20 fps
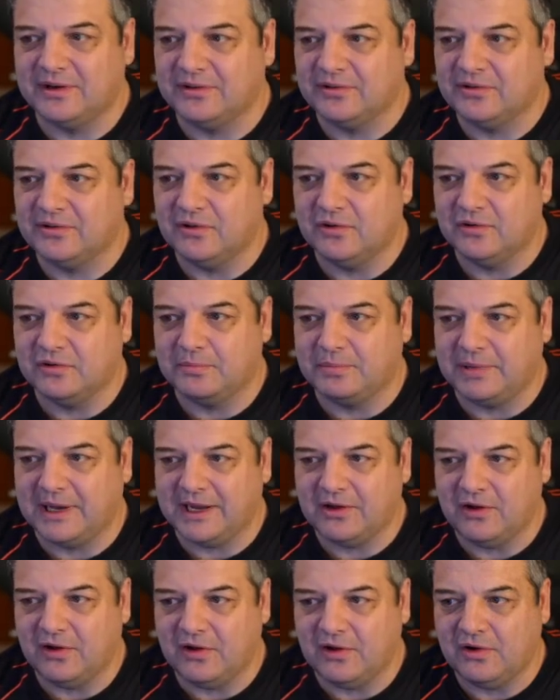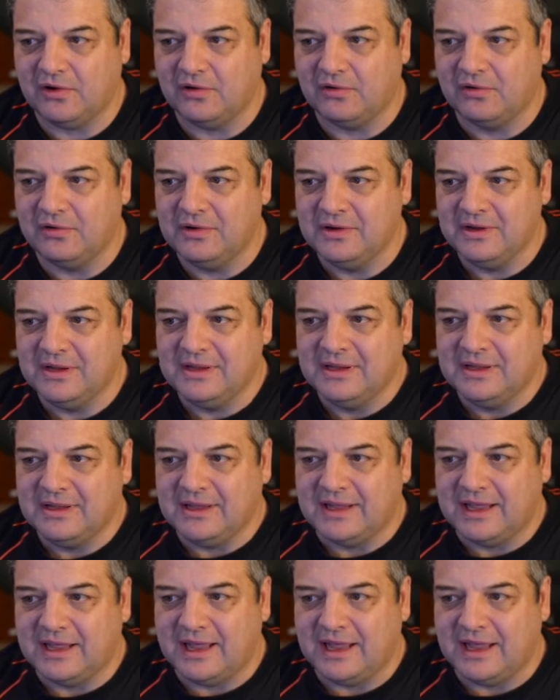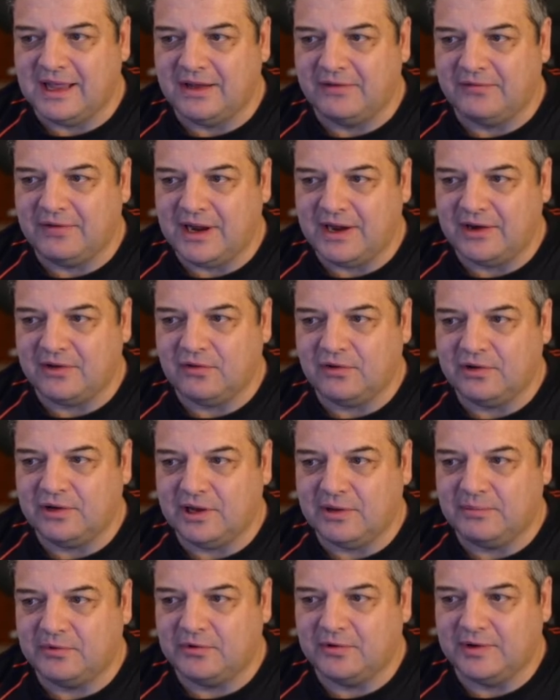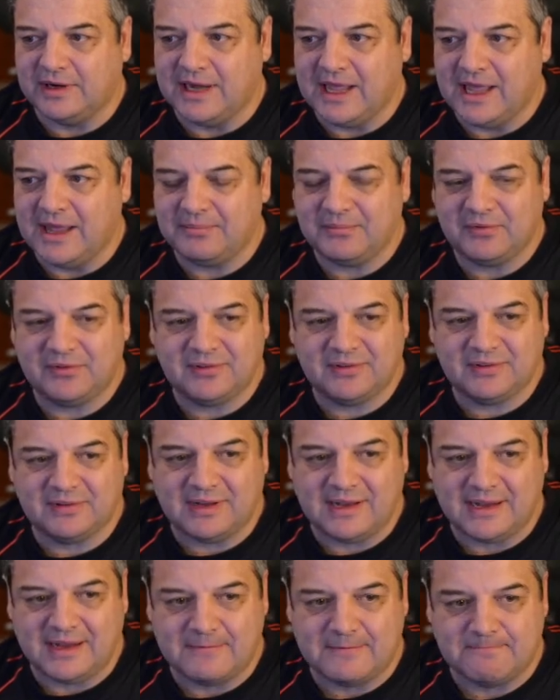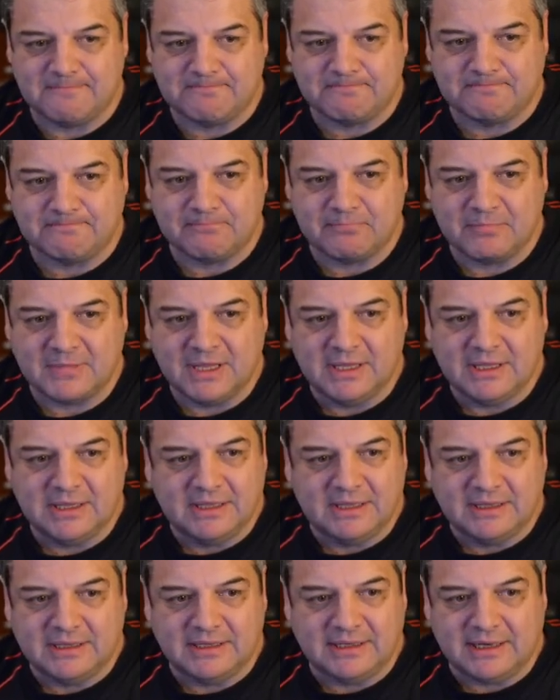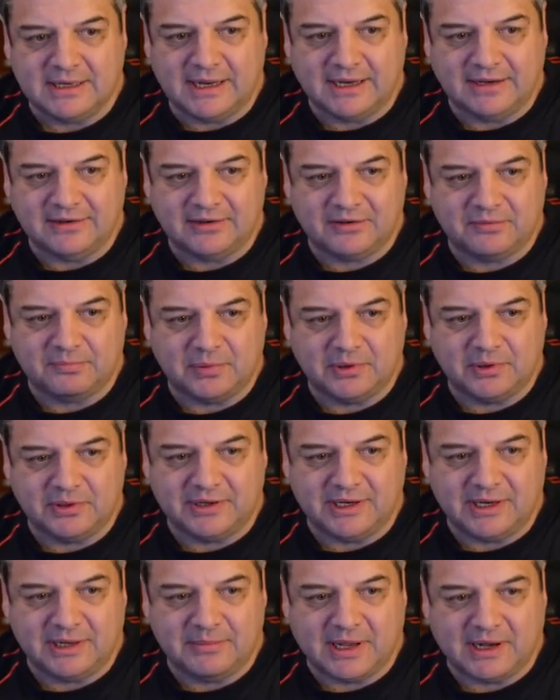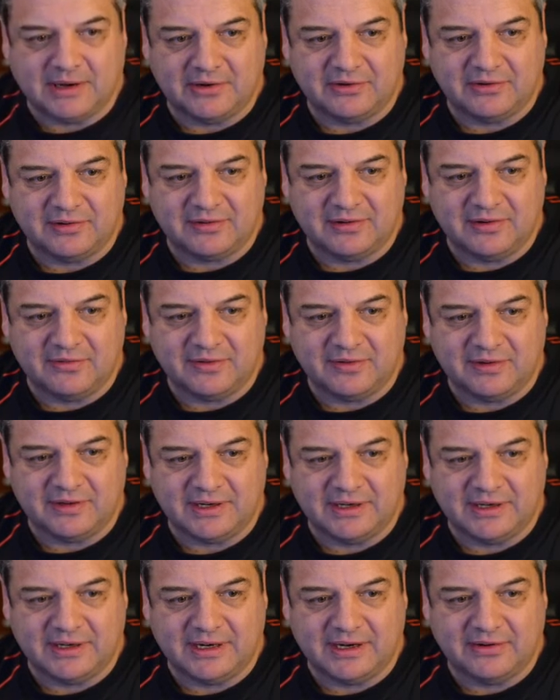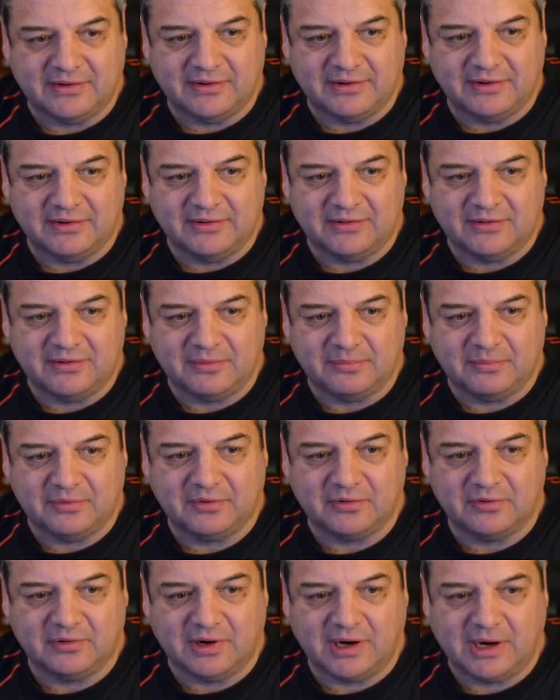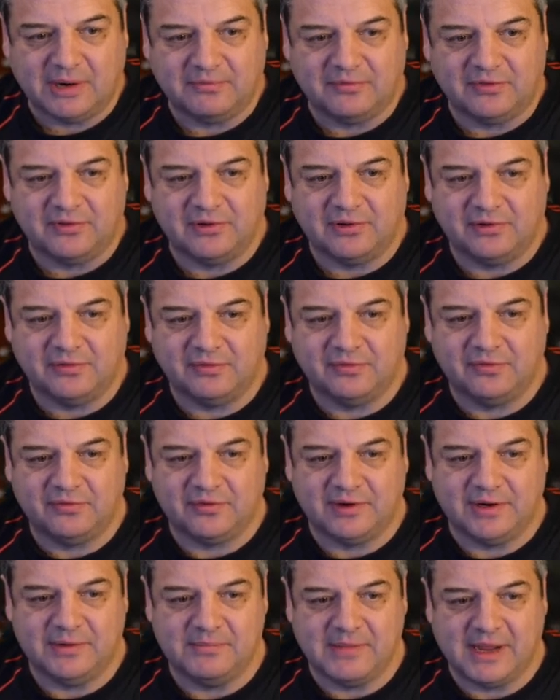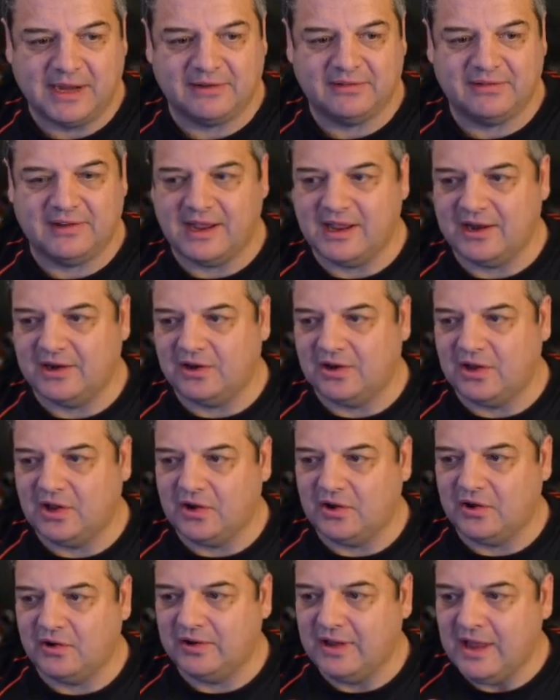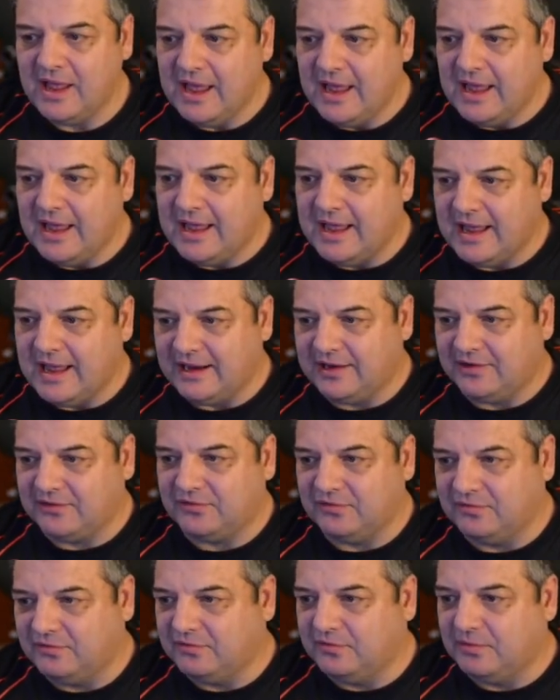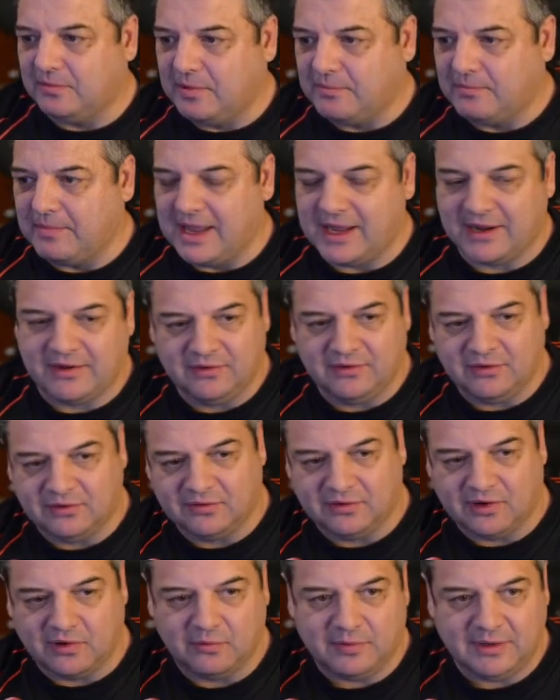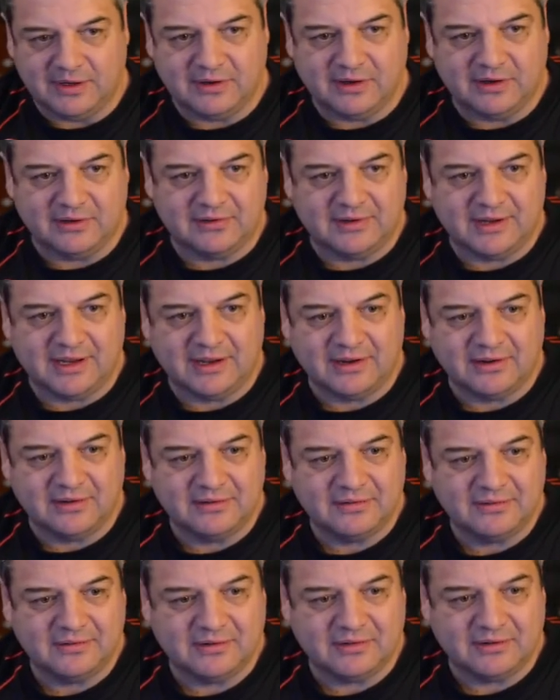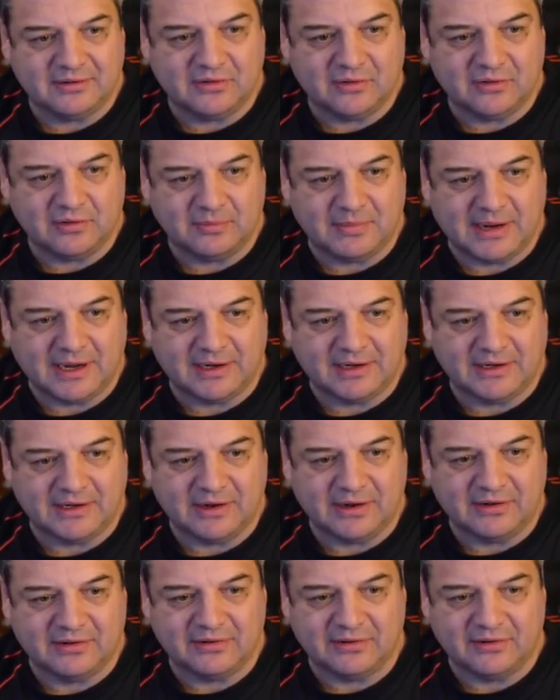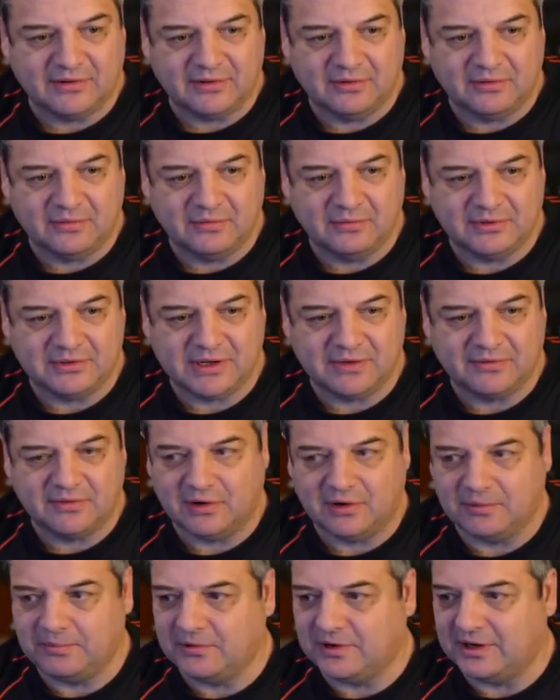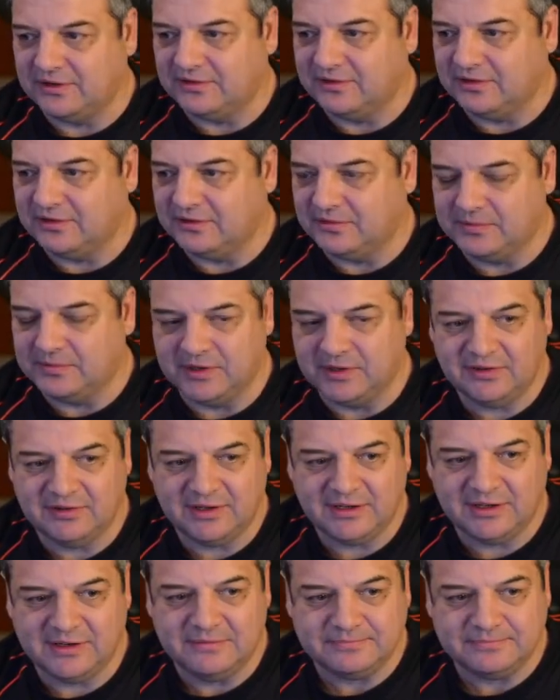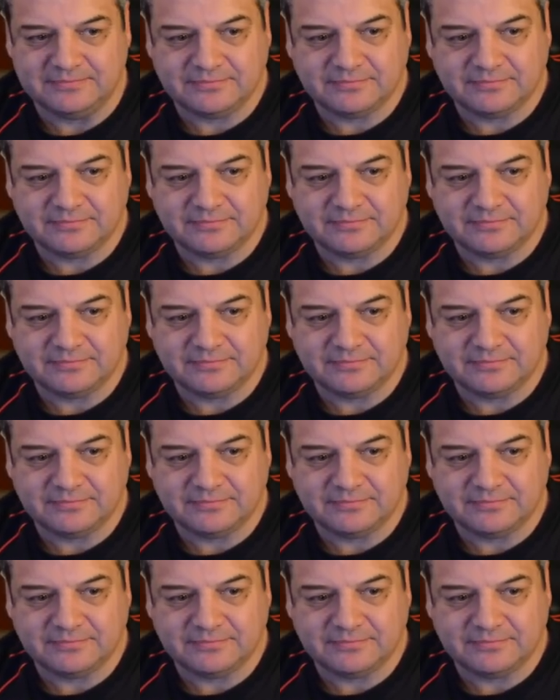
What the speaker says: It's called Blackhole, Route Audio Between Apps. Now you just put your email address and everything in there, and subscribe for a free Mac download. That's for my Mac. You also got Windows there. It automatically goes to whichever operating system you're using.